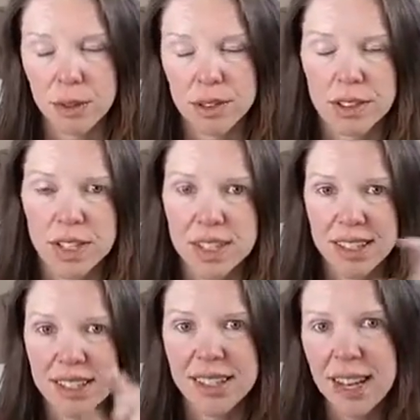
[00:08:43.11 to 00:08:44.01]
or it
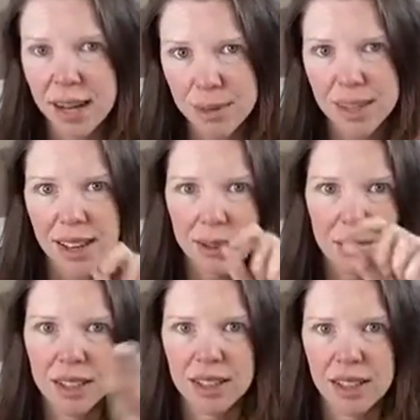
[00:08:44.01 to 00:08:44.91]
doesn't say Amazon,
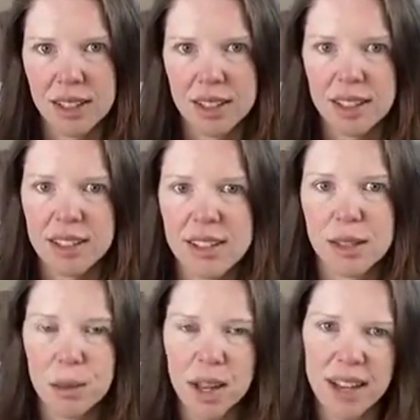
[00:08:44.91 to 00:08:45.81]
but in the
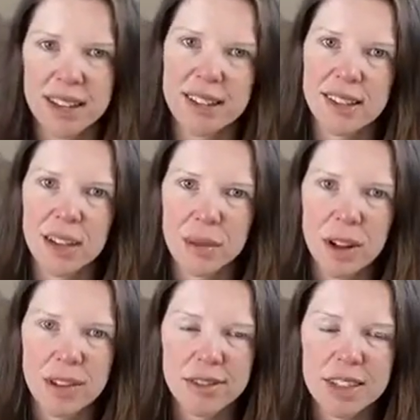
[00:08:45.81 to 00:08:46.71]
supplies link
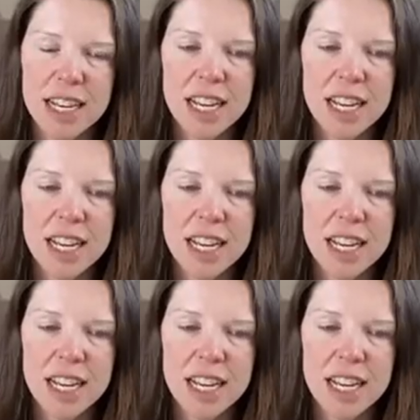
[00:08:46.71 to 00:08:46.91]
above.